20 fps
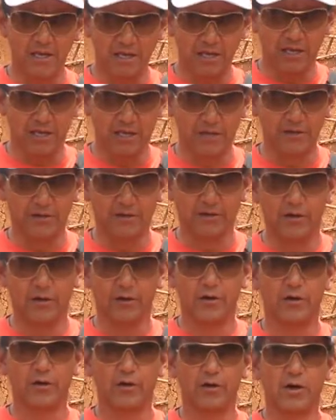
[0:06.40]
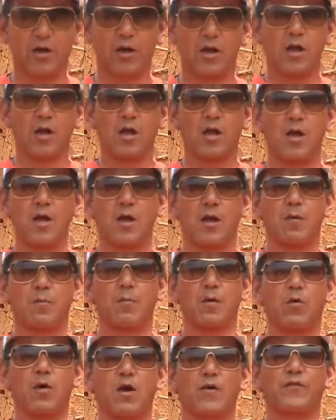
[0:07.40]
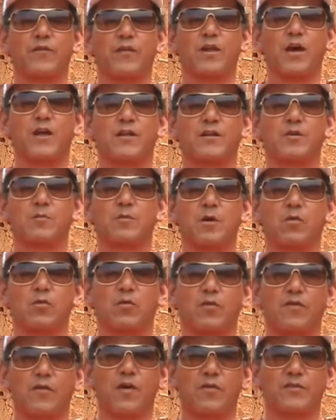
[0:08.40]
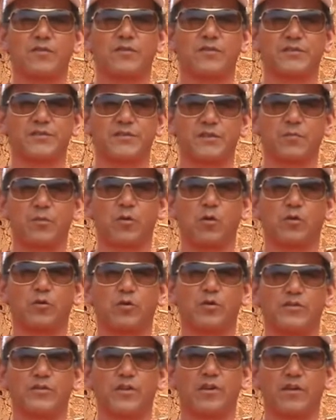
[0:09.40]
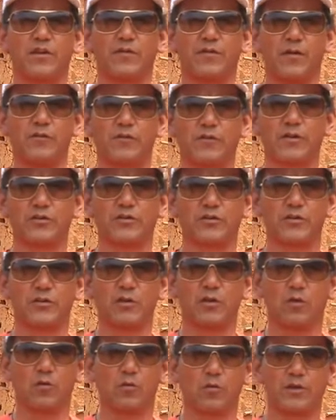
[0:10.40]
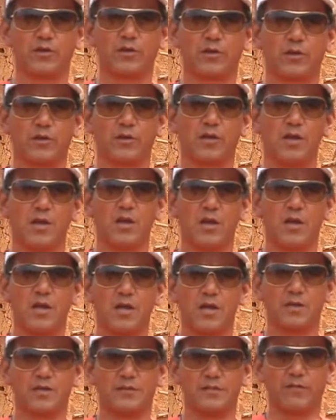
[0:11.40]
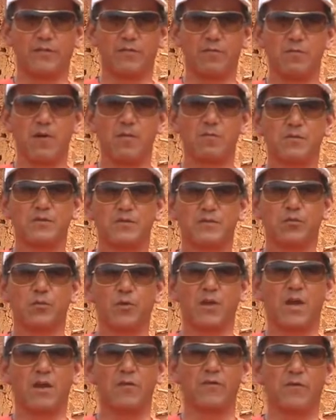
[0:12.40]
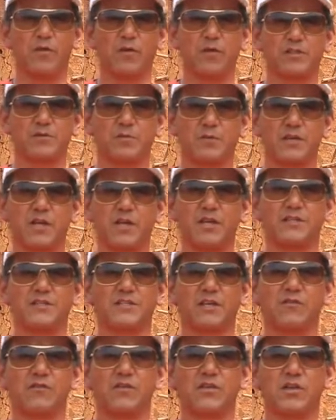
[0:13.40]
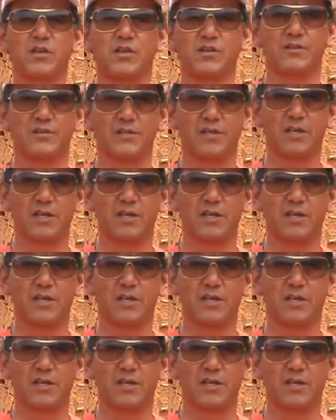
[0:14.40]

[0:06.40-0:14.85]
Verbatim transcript: and uh, my wife and I, Nima, we founded this Nepal Green Tara Foundation with seven members that we have here. It's been nearly seven years.